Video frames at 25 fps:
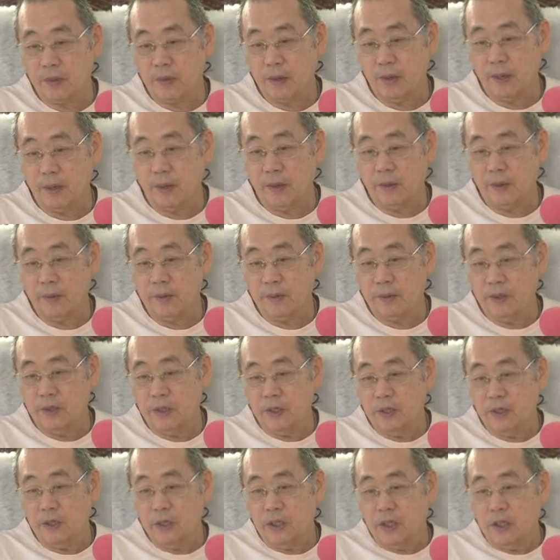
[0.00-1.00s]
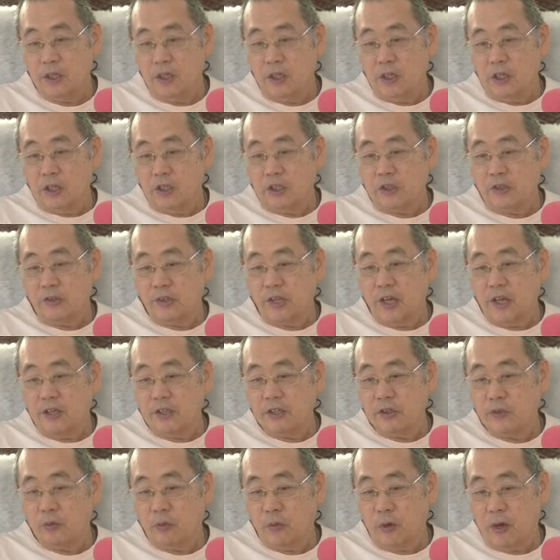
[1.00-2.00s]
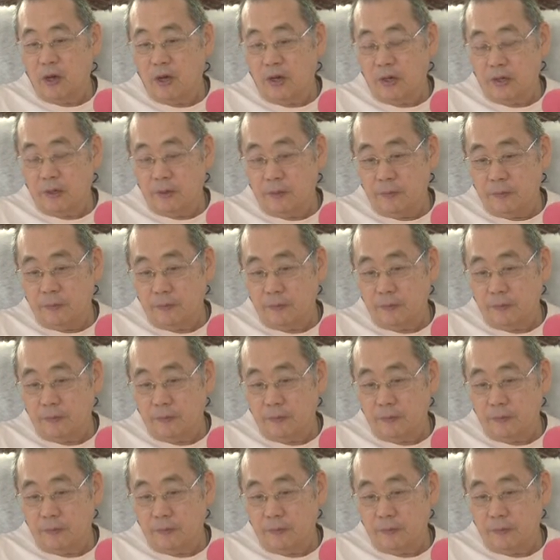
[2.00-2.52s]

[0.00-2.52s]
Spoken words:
Right. So that is why